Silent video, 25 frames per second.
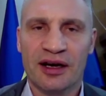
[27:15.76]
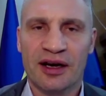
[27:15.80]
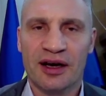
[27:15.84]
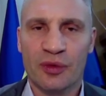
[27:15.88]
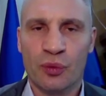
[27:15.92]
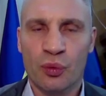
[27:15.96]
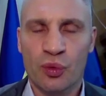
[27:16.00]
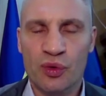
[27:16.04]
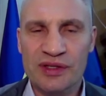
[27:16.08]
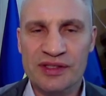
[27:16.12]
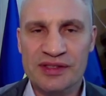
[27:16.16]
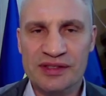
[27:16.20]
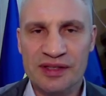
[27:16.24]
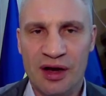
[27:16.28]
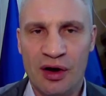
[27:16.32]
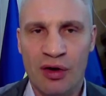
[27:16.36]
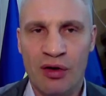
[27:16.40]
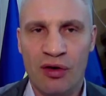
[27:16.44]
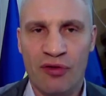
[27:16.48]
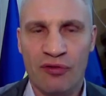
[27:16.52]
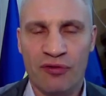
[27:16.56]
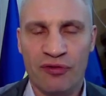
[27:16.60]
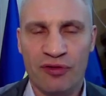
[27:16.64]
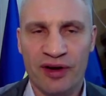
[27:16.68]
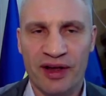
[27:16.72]
with
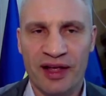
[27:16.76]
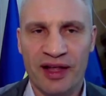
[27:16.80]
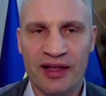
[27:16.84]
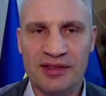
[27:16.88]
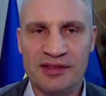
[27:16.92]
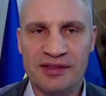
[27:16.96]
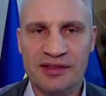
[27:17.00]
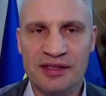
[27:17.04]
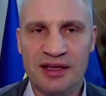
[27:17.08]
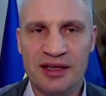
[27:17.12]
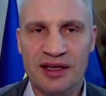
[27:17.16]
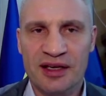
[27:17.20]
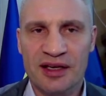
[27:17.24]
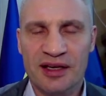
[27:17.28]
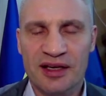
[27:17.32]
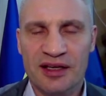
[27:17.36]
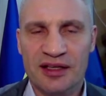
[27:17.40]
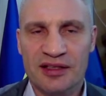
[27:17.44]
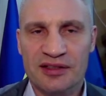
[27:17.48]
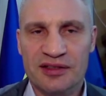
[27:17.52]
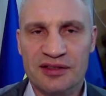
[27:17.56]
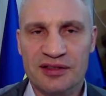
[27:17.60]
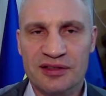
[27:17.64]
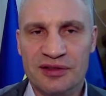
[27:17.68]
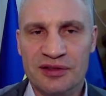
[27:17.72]
our friends
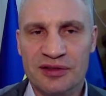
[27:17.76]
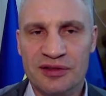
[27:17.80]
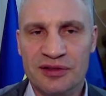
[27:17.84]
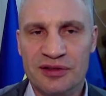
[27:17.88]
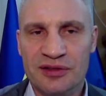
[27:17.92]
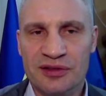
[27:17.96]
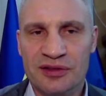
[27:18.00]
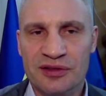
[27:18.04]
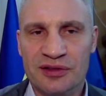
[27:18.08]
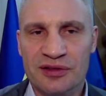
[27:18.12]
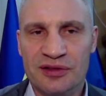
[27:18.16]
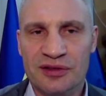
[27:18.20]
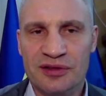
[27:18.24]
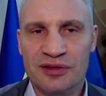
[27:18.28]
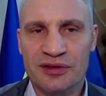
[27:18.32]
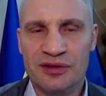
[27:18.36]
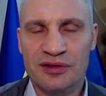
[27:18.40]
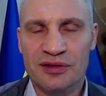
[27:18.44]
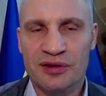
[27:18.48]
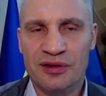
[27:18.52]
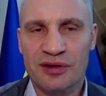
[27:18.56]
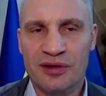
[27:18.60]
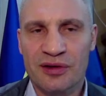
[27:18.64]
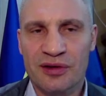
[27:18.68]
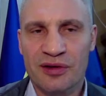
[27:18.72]

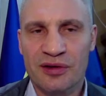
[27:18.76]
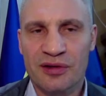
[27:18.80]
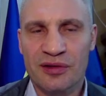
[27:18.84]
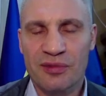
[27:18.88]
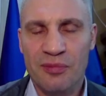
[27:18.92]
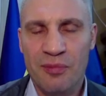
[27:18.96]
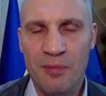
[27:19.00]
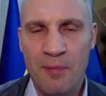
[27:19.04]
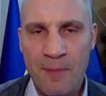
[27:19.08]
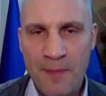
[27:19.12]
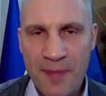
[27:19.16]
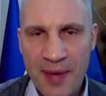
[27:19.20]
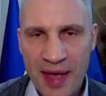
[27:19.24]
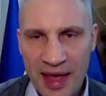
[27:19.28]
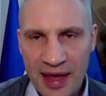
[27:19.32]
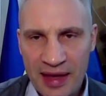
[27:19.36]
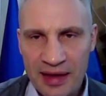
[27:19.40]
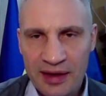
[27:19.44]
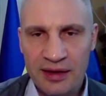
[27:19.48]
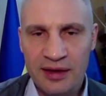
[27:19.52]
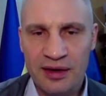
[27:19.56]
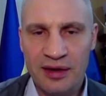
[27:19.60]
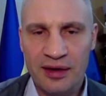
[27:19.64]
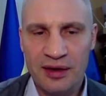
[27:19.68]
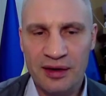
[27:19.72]
to
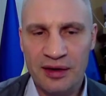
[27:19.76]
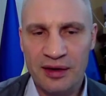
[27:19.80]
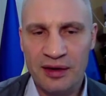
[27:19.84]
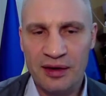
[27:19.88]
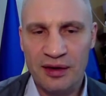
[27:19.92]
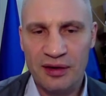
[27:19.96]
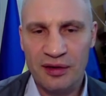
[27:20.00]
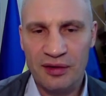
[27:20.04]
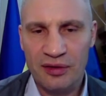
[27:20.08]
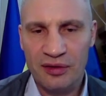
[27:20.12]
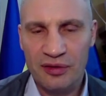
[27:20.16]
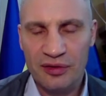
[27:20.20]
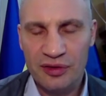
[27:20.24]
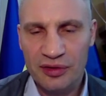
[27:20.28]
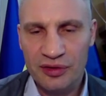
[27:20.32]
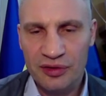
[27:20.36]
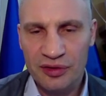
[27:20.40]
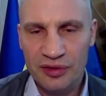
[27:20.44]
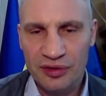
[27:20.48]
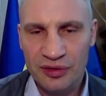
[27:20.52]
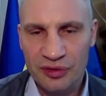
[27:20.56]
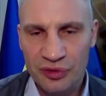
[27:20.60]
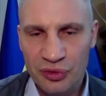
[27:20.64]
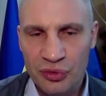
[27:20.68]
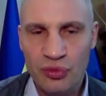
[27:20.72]
make
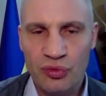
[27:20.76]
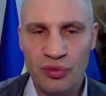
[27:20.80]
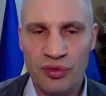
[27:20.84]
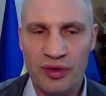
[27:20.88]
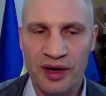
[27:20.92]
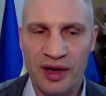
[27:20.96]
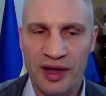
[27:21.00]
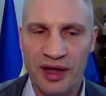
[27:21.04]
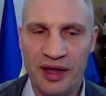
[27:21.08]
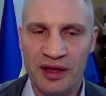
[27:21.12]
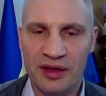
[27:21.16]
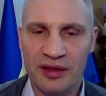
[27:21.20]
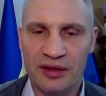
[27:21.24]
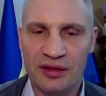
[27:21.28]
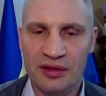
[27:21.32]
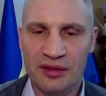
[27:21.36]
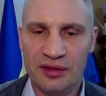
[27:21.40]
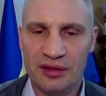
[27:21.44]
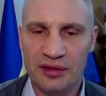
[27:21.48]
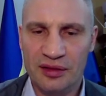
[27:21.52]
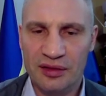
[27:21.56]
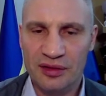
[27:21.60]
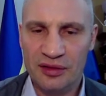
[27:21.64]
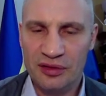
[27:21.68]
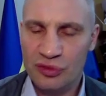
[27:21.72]
Ukraine,
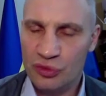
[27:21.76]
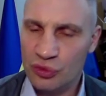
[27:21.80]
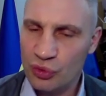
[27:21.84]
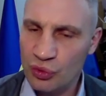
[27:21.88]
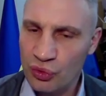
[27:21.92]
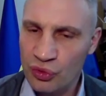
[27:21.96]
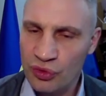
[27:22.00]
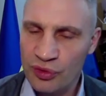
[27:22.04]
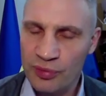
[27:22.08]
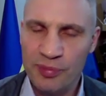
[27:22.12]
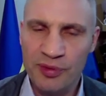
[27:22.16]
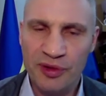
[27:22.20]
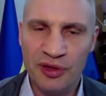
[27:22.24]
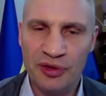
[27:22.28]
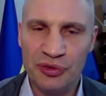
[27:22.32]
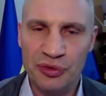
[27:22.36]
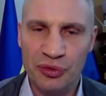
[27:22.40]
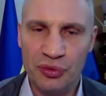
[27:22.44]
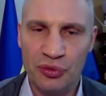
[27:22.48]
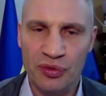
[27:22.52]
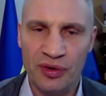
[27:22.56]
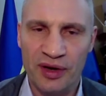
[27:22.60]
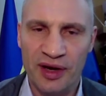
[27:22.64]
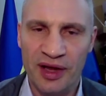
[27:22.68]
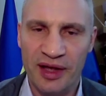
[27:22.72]
to rebuild
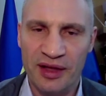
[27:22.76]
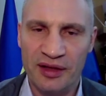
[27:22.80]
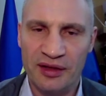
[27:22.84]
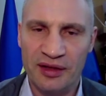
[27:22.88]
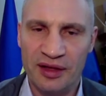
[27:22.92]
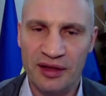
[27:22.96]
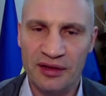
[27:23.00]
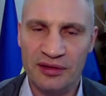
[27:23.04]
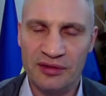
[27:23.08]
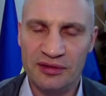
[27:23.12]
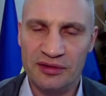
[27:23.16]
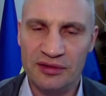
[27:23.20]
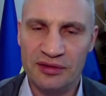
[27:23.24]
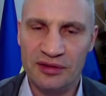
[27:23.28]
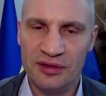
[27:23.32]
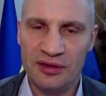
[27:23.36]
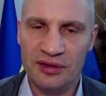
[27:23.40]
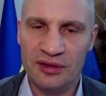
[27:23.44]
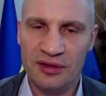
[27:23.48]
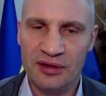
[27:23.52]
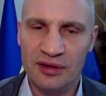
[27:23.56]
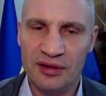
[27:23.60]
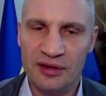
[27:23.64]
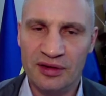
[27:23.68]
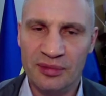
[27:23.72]
Ukraine and
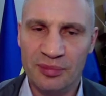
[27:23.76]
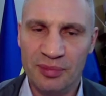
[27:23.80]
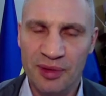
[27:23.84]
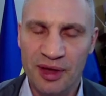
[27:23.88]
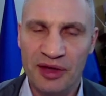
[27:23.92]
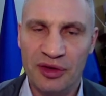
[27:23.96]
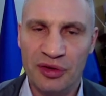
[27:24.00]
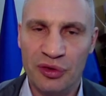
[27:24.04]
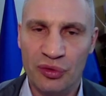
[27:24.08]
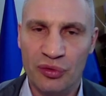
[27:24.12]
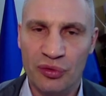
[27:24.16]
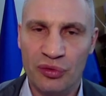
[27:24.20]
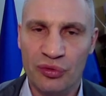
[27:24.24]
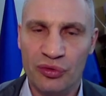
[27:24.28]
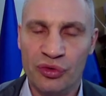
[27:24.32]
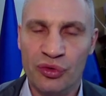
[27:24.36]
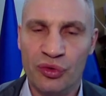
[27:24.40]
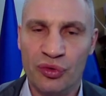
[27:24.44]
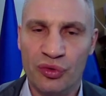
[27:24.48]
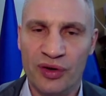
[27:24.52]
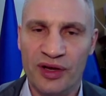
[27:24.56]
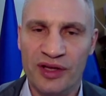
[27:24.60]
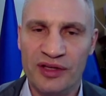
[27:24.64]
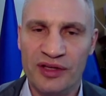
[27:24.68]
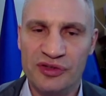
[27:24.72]
make
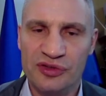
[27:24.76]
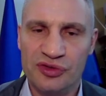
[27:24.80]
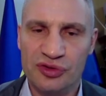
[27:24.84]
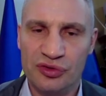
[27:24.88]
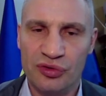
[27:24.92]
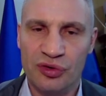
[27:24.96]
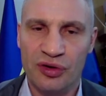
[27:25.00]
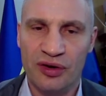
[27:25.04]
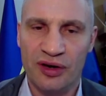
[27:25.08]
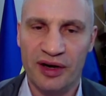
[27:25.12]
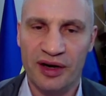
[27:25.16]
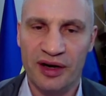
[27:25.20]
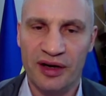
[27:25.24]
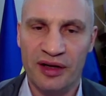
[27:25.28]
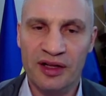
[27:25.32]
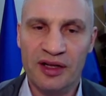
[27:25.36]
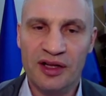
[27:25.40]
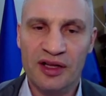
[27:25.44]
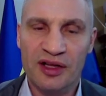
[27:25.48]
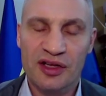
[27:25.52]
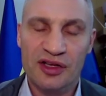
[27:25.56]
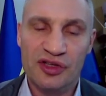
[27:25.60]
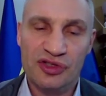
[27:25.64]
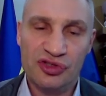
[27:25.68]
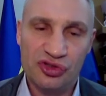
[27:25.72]
Ukraine stronger.
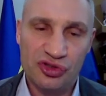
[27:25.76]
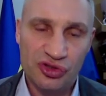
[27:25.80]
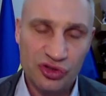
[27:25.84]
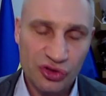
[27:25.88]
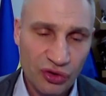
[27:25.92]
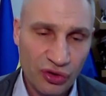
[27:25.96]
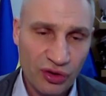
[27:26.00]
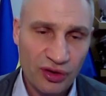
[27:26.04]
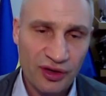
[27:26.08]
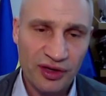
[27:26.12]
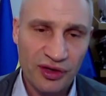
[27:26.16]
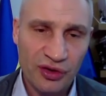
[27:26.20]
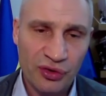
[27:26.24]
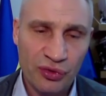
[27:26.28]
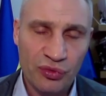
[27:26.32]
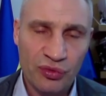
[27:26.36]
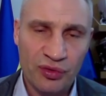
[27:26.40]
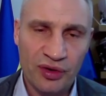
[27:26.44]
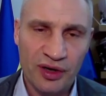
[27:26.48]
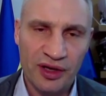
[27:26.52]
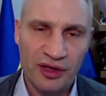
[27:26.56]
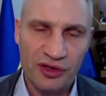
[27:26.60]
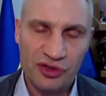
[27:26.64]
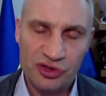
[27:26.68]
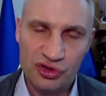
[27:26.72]

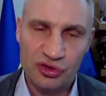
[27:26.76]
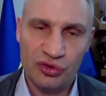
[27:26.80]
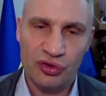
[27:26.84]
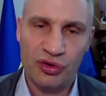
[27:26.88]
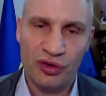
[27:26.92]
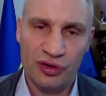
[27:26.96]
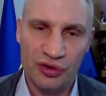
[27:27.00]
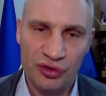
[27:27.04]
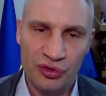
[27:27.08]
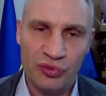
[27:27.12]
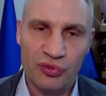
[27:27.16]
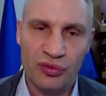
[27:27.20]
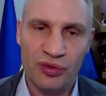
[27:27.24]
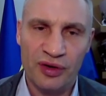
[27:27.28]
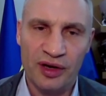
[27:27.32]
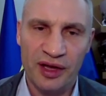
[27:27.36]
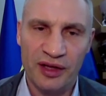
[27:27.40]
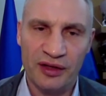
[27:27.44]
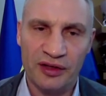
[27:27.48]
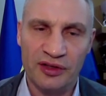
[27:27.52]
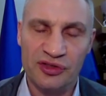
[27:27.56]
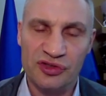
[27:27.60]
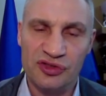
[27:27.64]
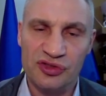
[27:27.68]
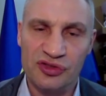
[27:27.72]
Strong Ukraine
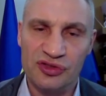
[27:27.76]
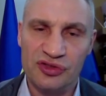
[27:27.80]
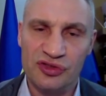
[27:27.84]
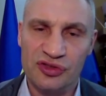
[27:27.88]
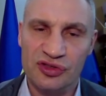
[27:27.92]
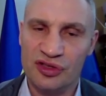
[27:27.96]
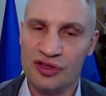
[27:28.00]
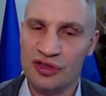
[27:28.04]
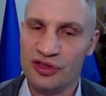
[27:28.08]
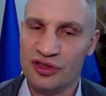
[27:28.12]
is